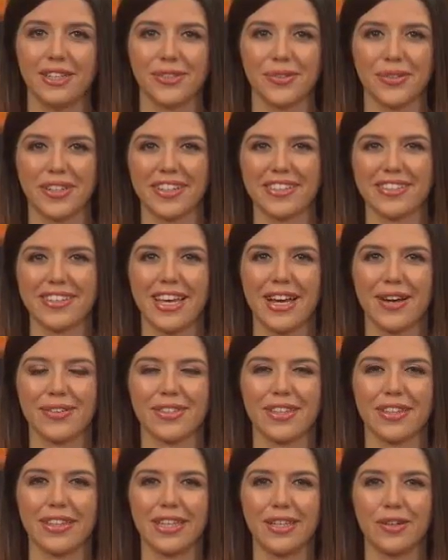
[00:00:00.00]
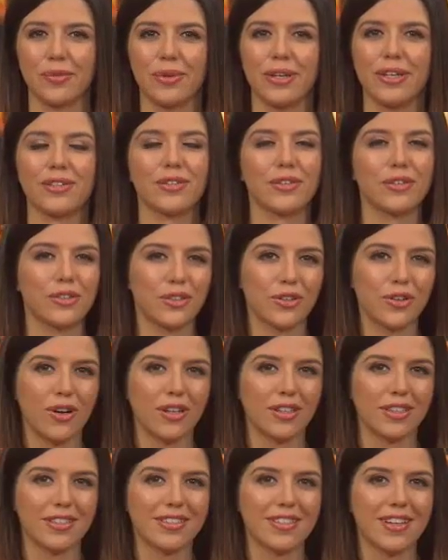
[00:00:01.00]
Joining us now is the lead researcher
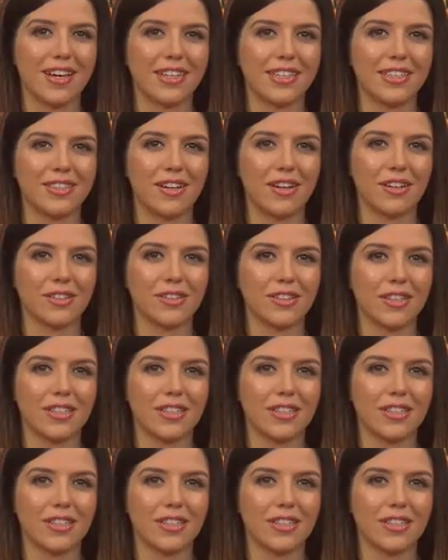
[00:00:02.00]
on the study, Dr.